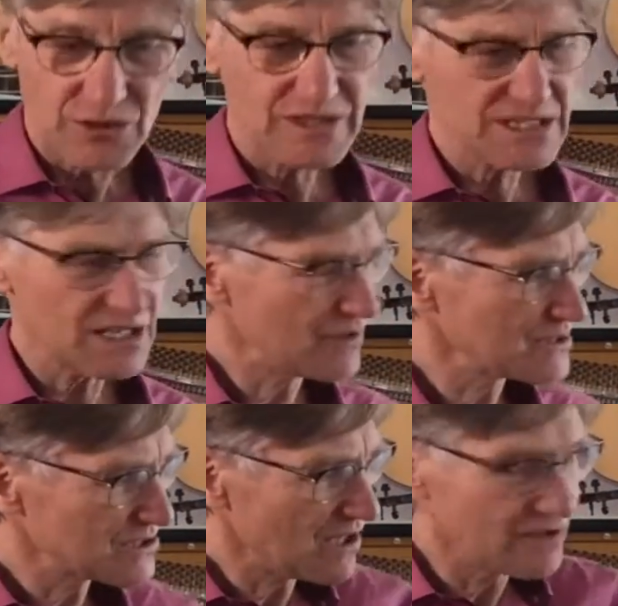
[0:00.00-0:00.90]
So there's another
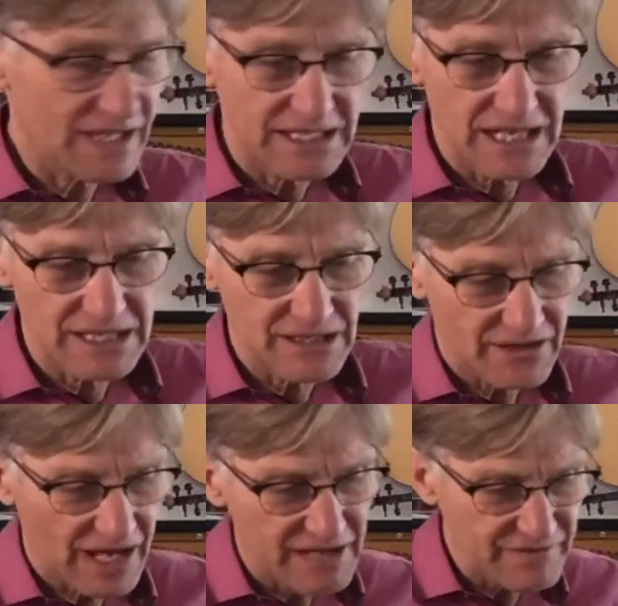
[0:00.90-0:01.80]
song that
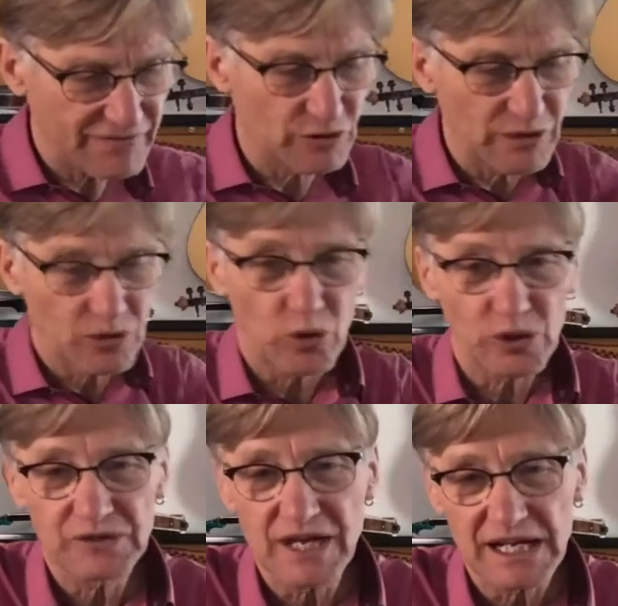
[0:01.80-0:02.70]
I have never
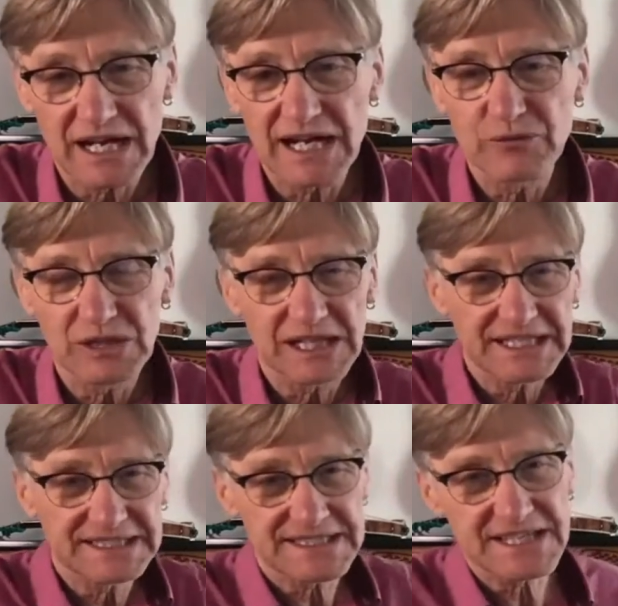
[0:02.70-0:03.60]
recorded that I would
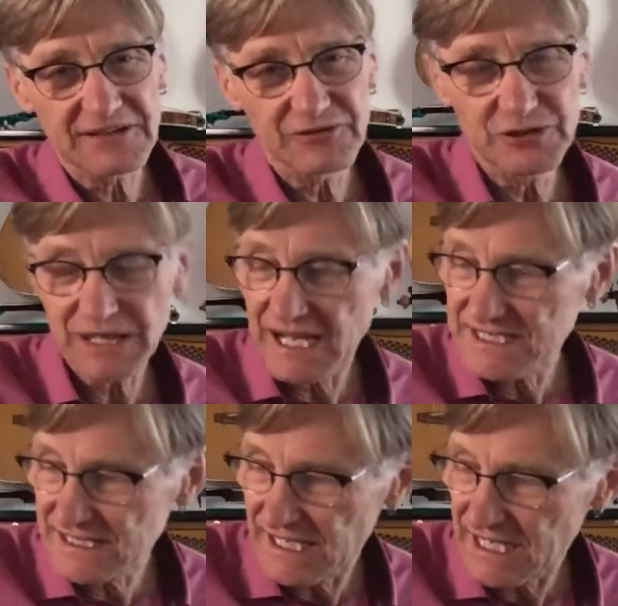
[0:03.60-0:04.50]
like to sing for you
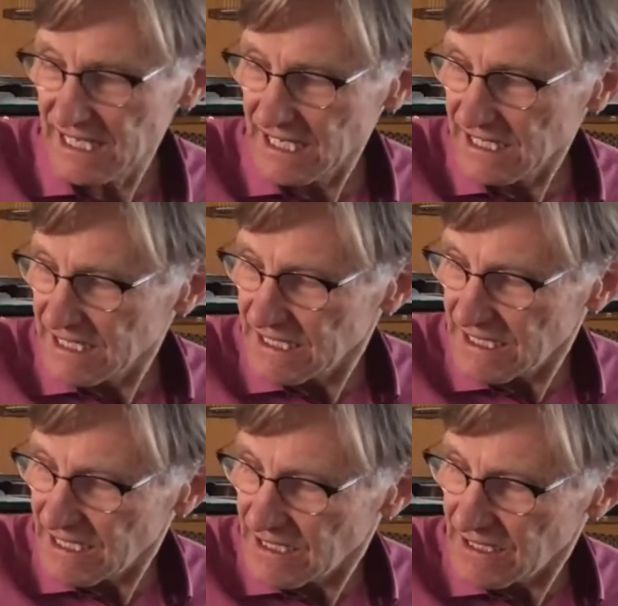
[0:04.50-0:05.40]
guys today.
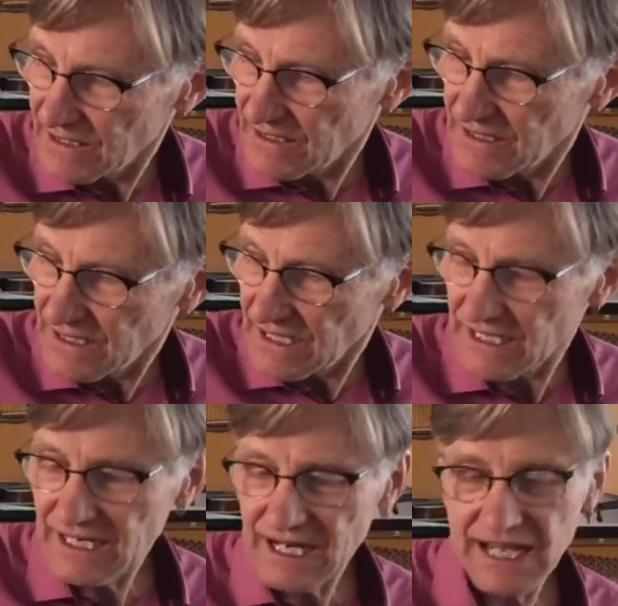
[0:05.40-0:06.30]

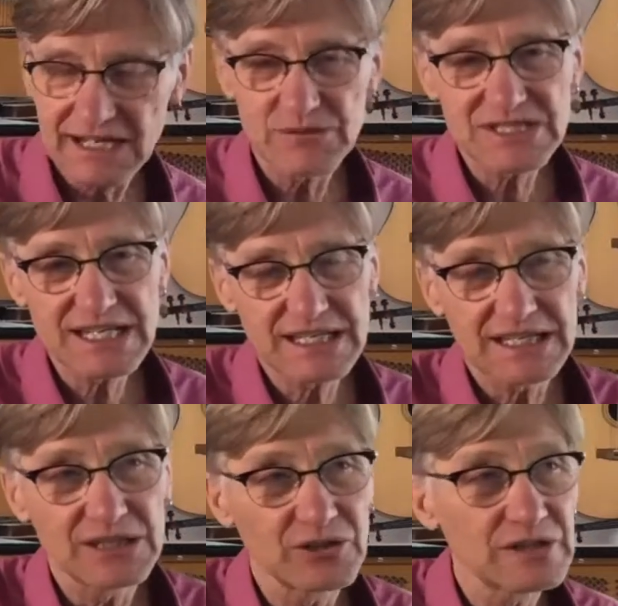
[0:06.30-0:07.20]
And I was
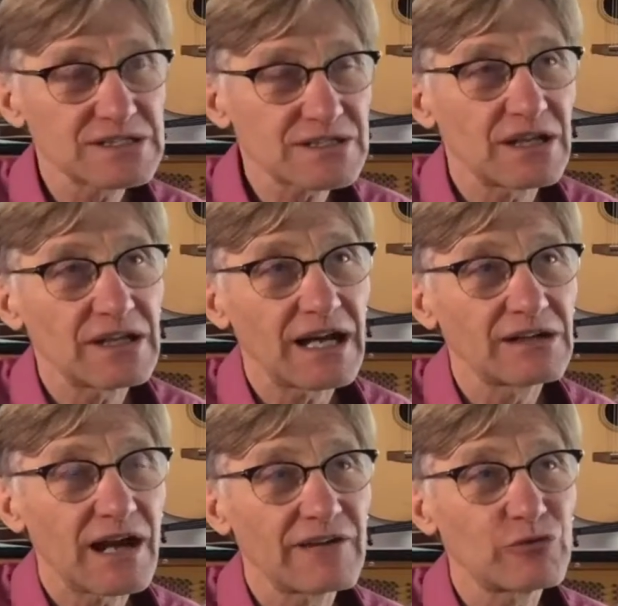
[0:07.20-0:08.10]
thinking, you know,
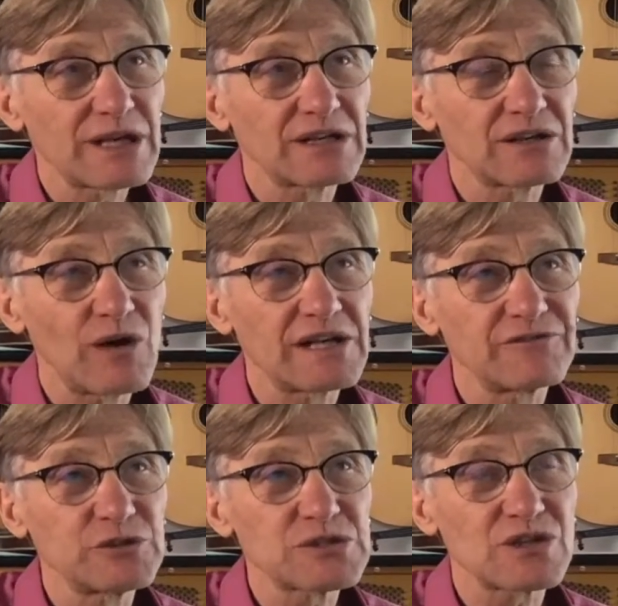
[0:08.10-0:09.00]
I've written quite a
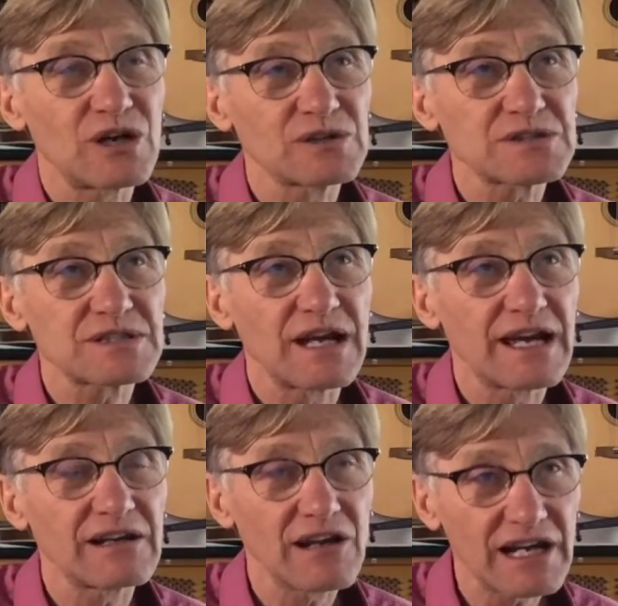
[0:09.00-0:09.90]
few songs,
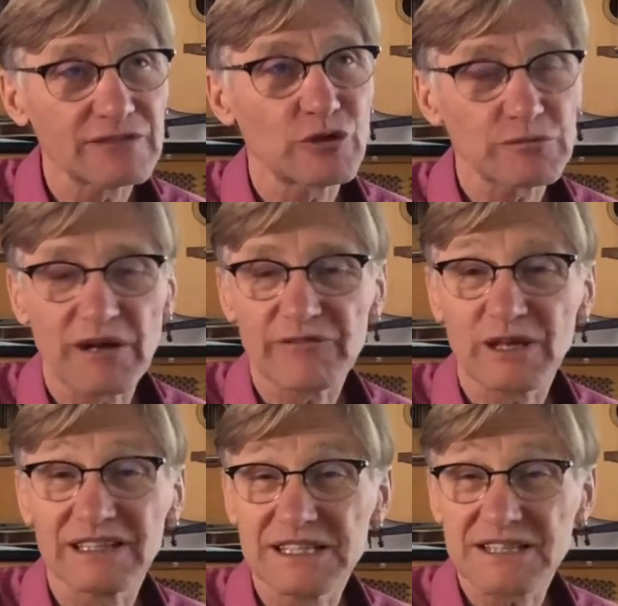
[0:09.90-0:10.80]
and a lot of them with my
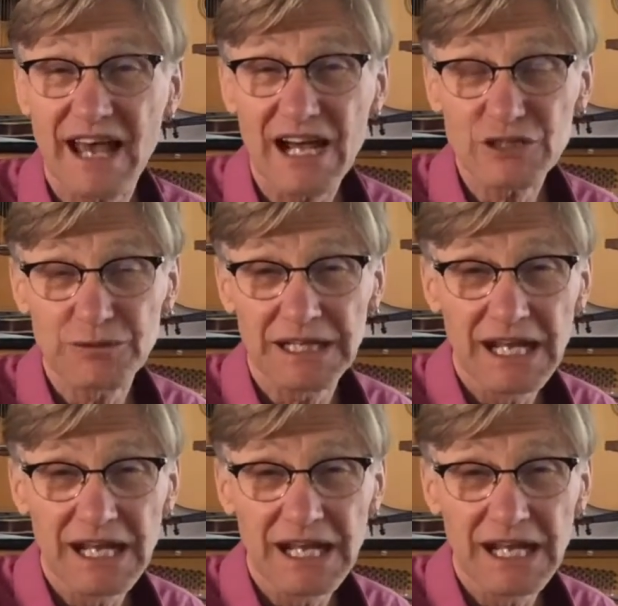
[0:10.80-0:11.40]
friend Lisa Ashman,